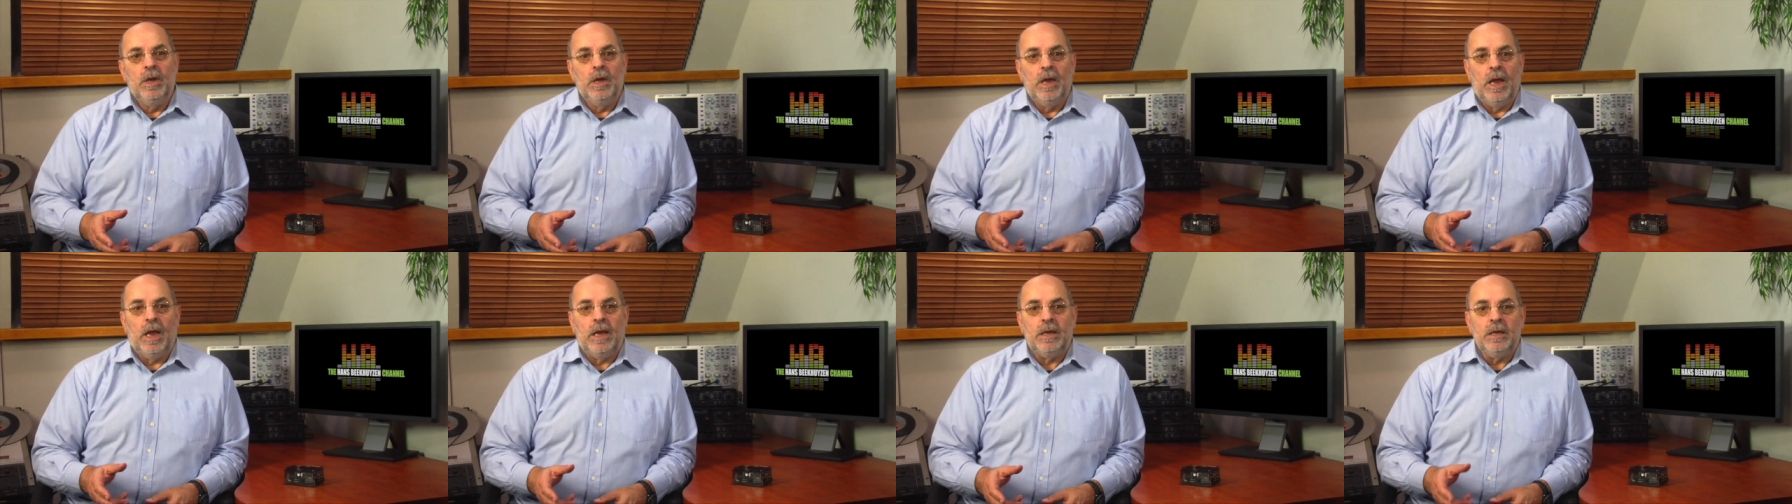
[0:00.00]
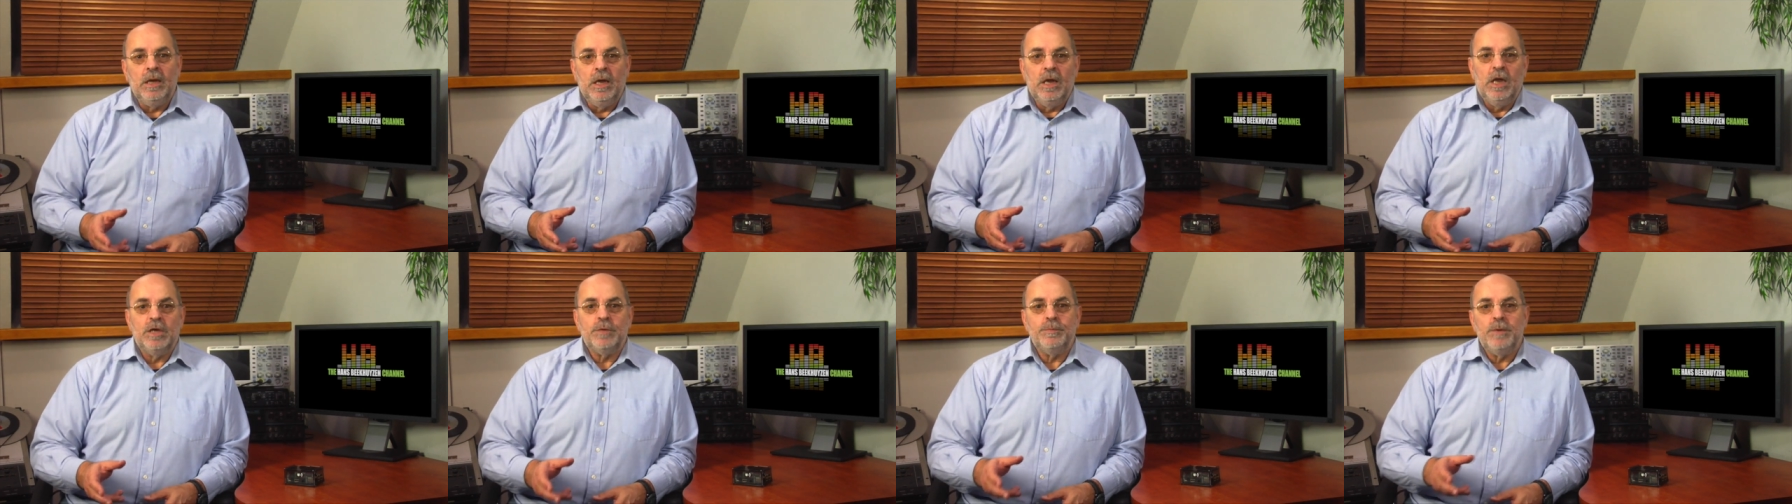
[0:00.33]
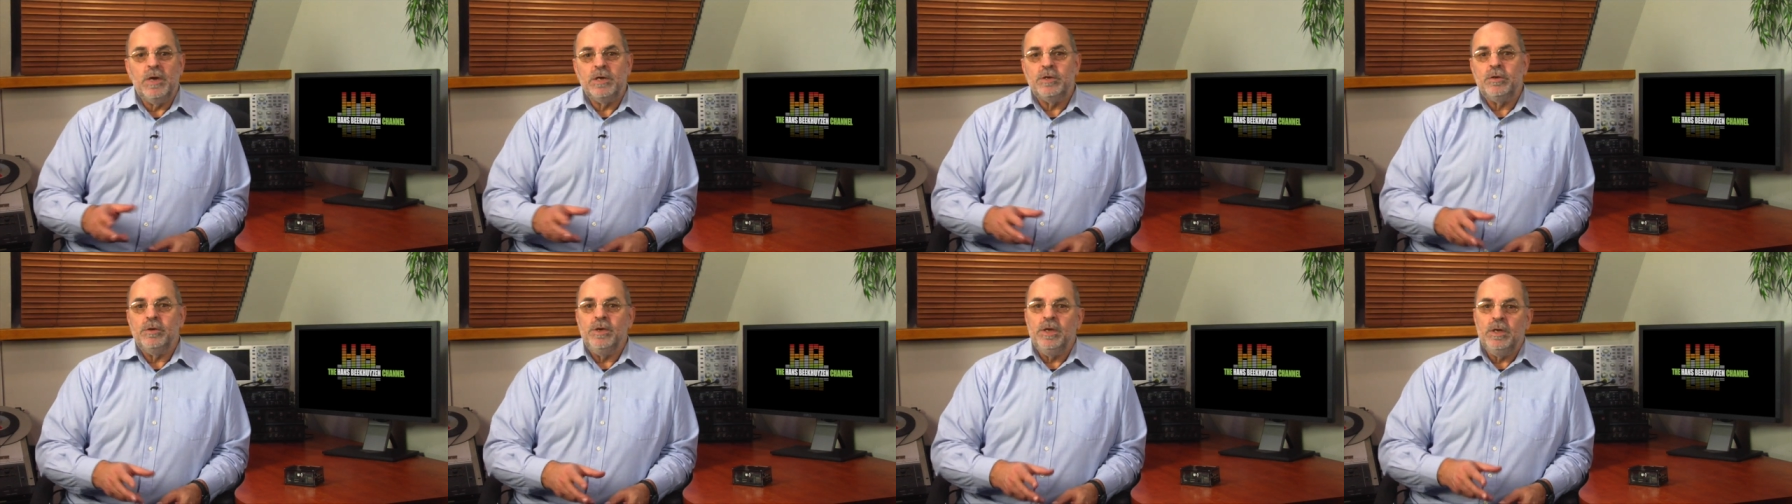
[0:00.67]
and
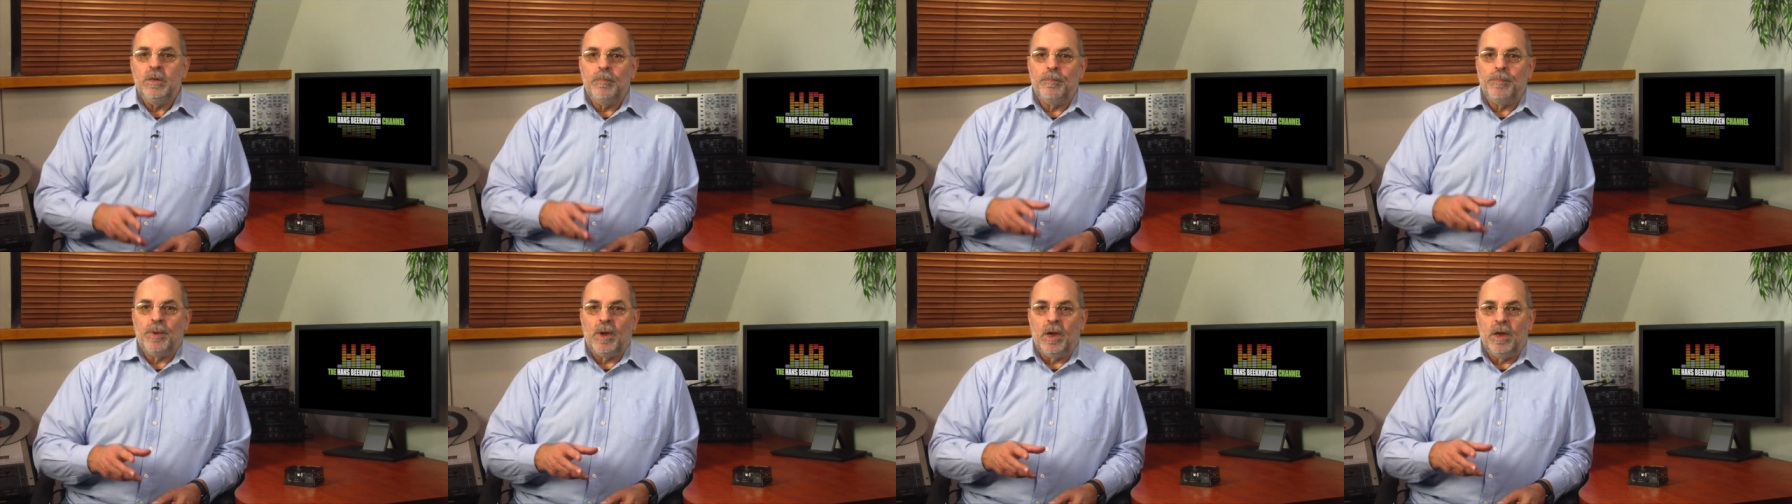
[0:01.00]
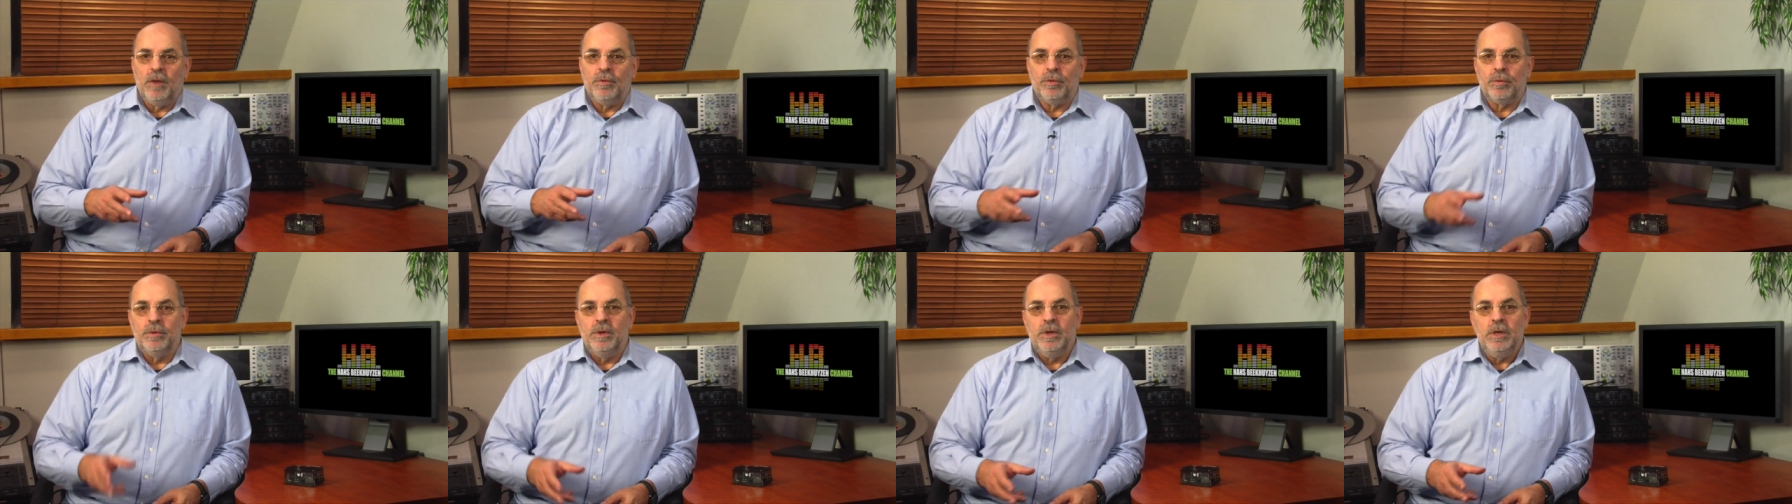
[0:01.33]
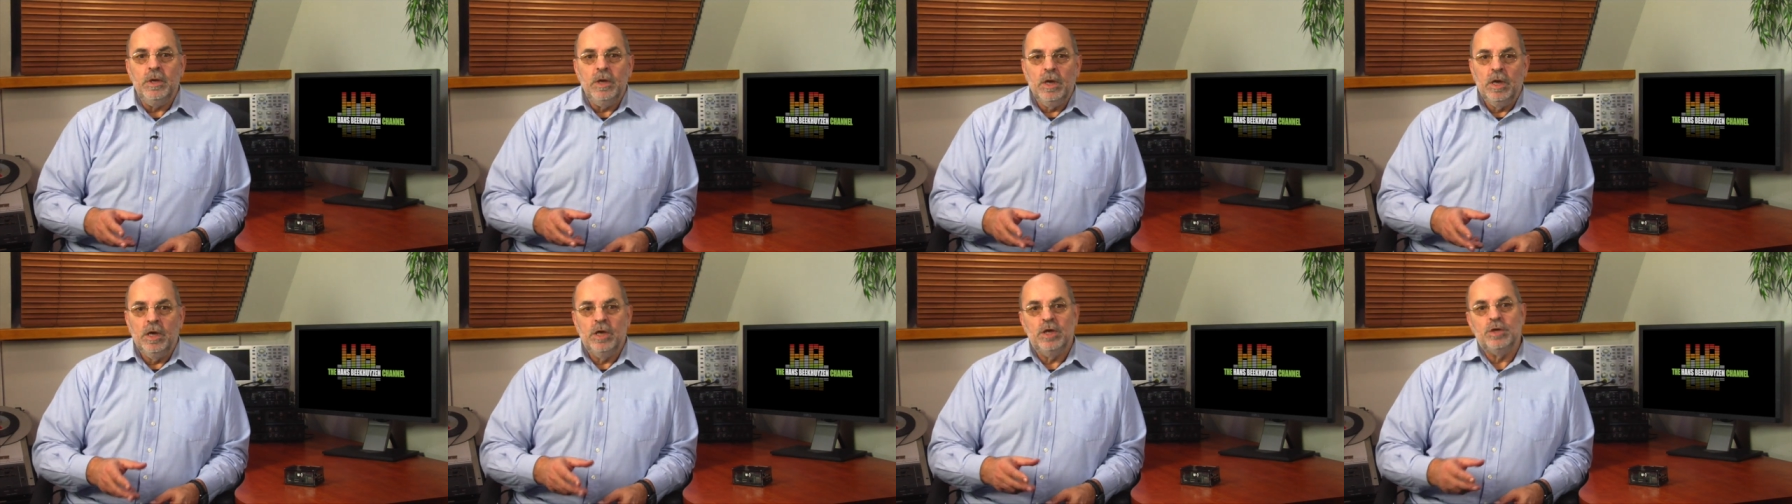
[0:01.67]
especially the Pi
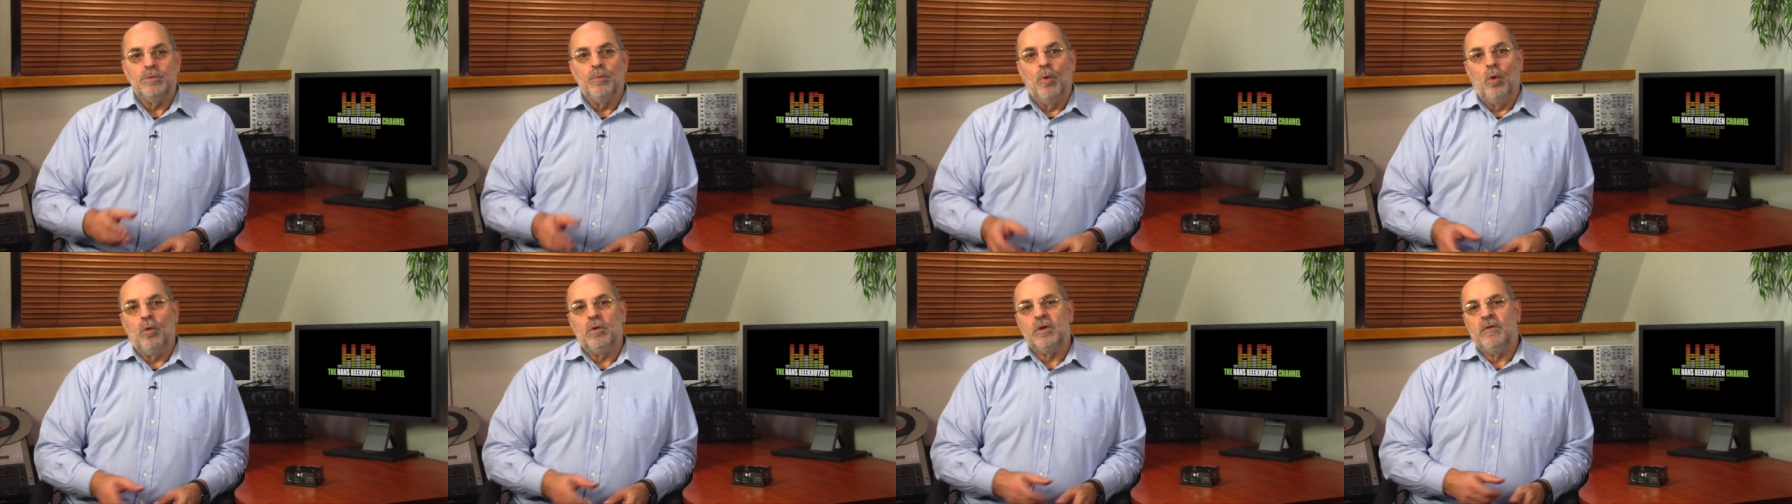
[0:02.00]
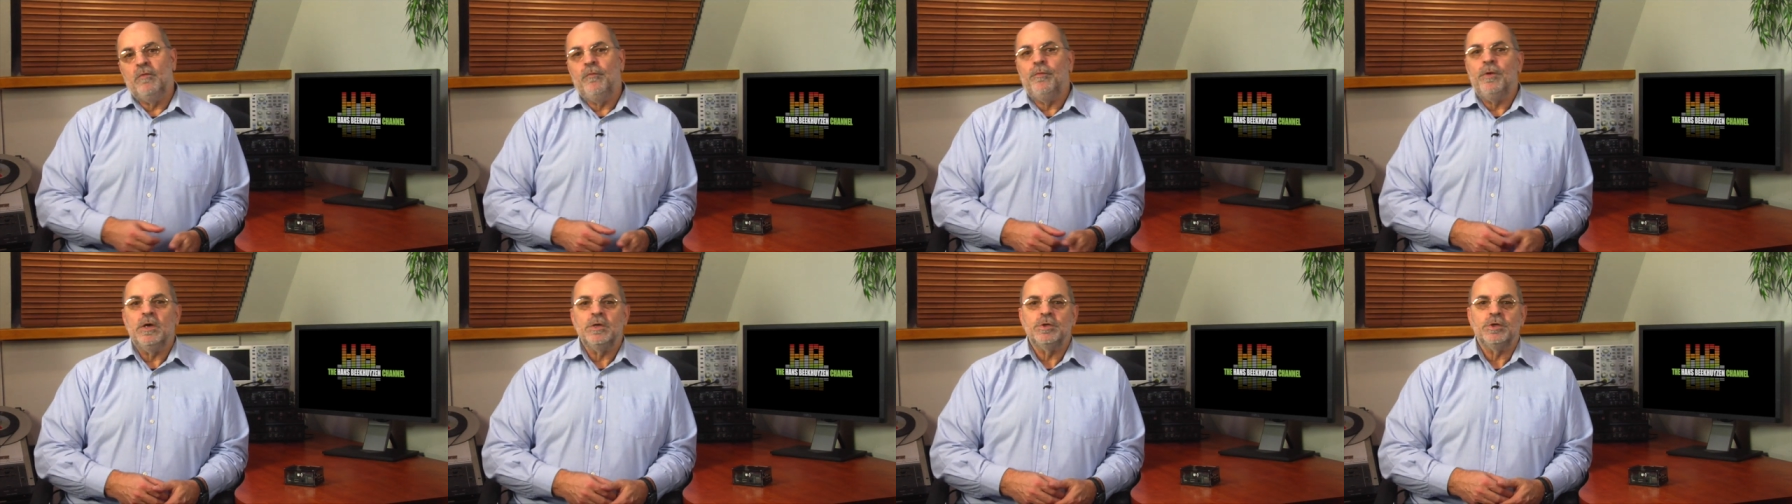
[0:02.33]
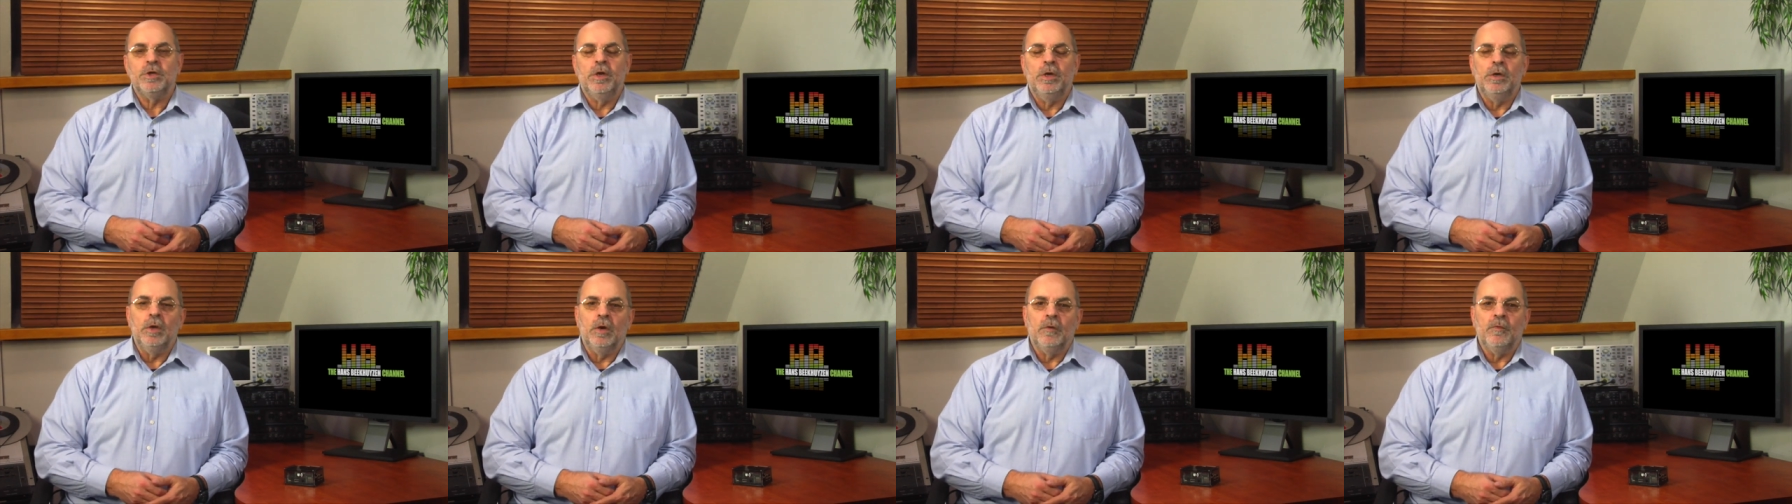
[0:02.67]
3 is more than
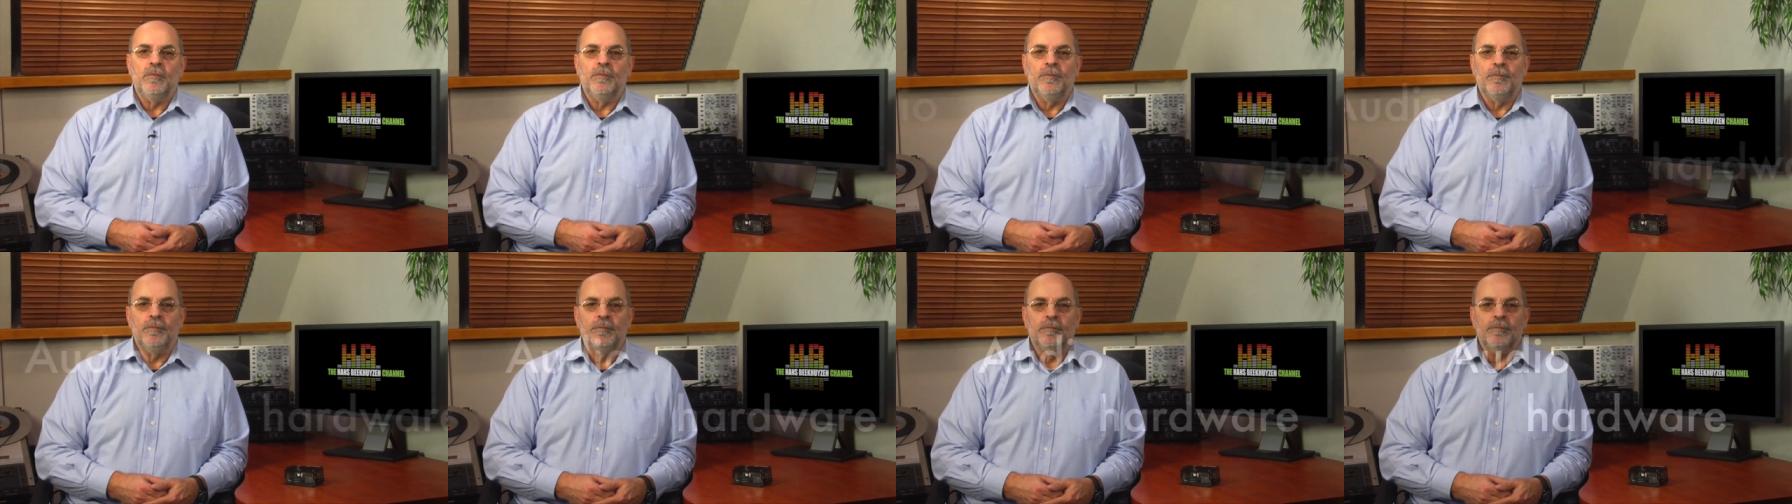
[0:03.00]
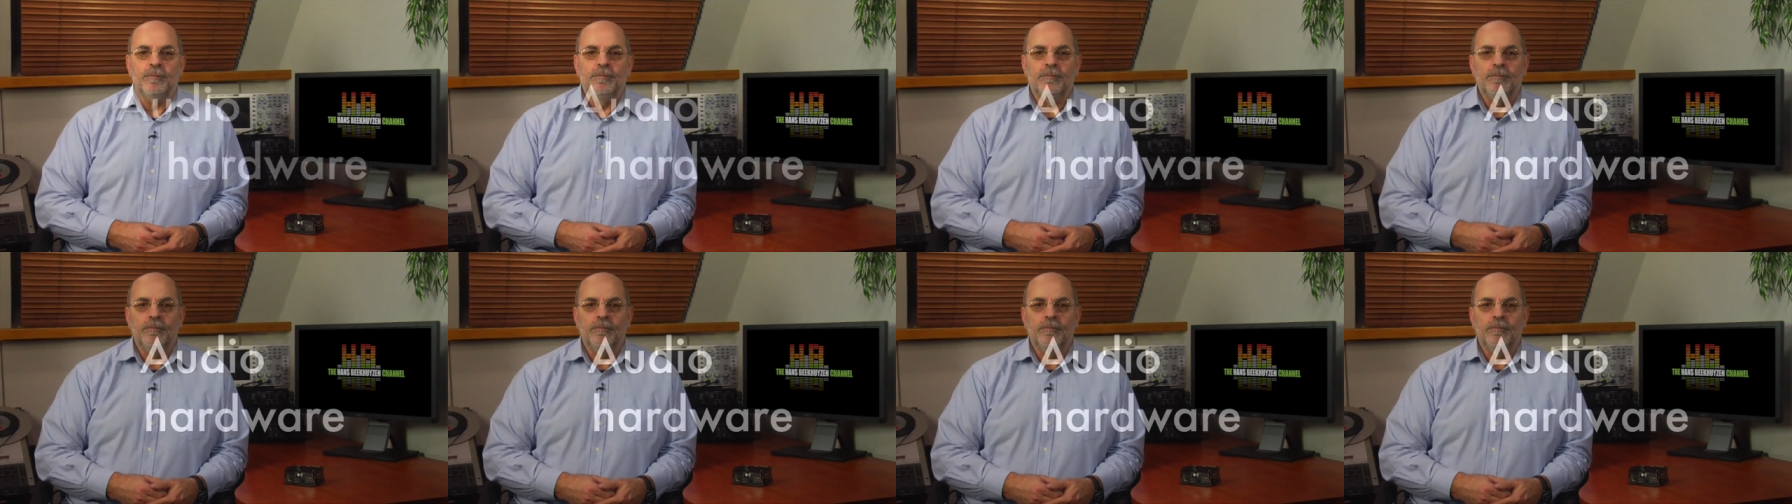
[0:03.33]
fast enough.